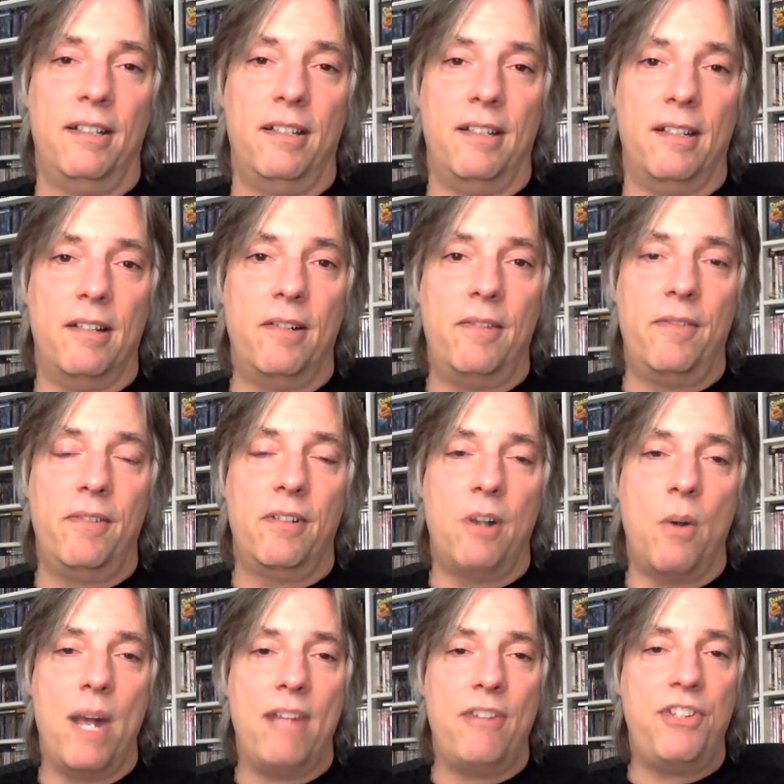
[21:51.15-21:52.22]
You know,
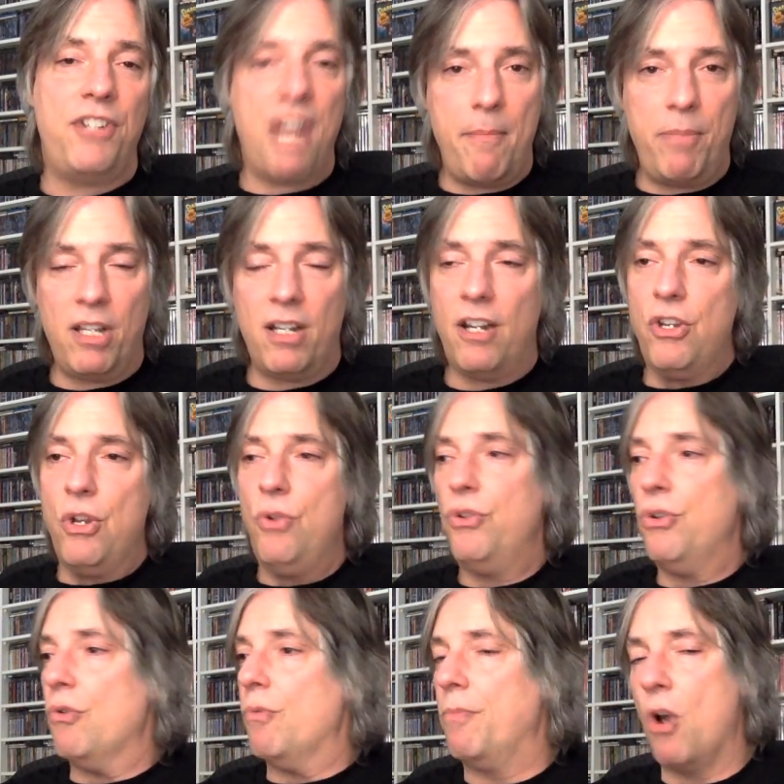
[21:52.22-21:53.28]
go out and sample it on YouTube.